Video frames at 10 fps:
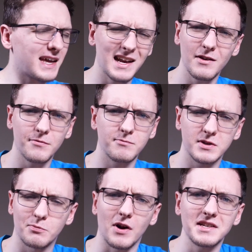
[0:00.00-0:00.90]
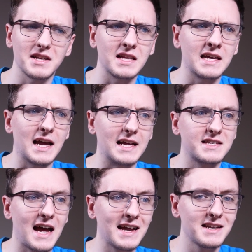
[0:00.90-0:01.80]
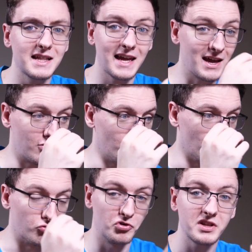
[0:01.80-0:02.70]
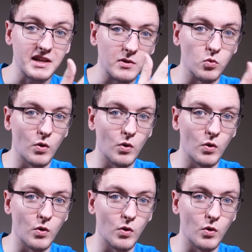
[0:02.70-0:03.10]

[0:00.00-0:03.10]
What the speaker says: kind of surprisingly, it's handling it really